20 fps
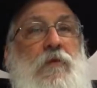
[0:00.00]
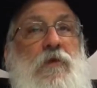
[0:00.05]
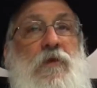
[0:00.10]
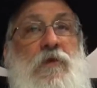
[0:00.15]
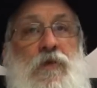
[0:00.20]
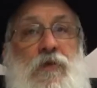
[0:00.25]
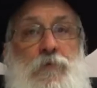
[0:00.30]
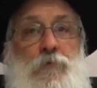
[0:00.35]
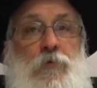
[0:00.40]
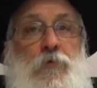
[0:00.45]

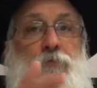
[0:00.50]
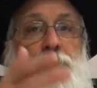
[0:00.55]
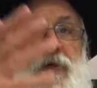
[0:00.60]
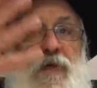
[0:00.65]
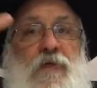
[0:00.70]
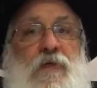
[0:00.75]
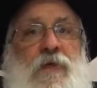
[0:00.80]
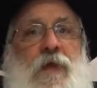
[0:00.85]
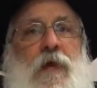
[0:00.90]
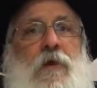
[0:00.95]
In Hebrew,
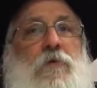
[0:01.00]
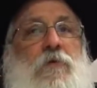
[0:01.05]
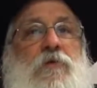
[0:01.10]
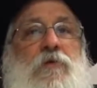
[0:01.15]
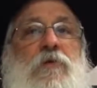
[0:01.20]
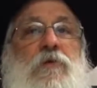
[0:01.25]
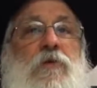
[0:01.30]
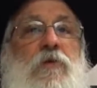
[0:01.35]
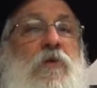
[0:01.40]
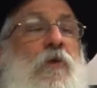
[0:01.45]
make an
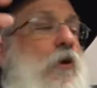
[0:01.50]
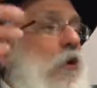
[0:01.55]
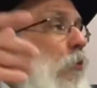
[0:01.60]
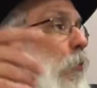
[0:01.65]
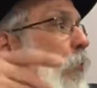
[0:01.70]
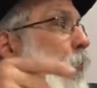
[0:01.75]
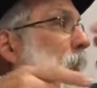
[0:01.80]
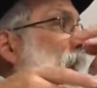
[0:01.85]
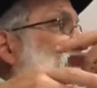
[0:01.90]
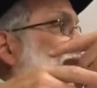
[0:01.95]
ark.
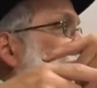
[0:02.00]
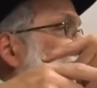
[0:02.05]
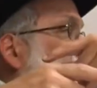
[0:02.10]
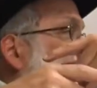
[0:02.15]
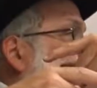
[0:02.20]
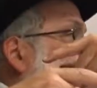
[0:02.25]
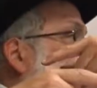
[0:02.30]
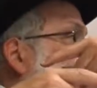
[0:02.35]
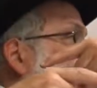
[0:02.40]
Why does the